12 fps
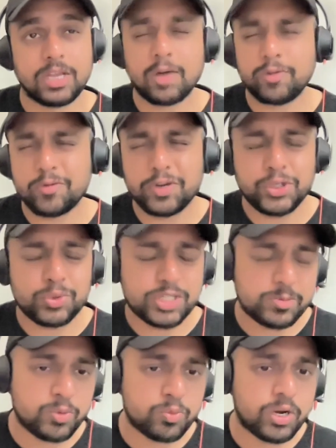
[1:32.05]
However,
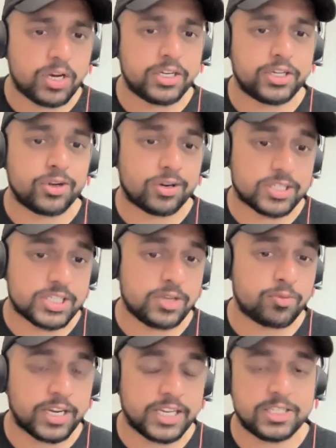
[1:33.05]
USB 1 did not
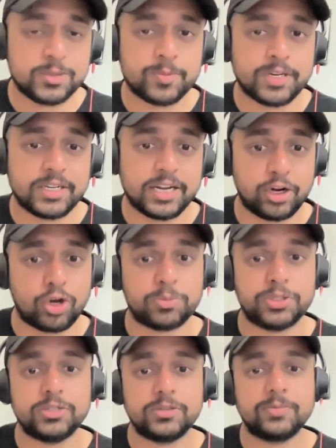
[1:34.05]
see widespread
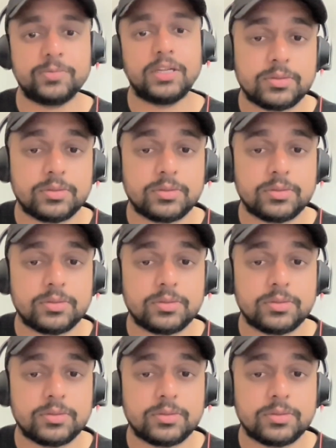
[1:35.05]
adoption.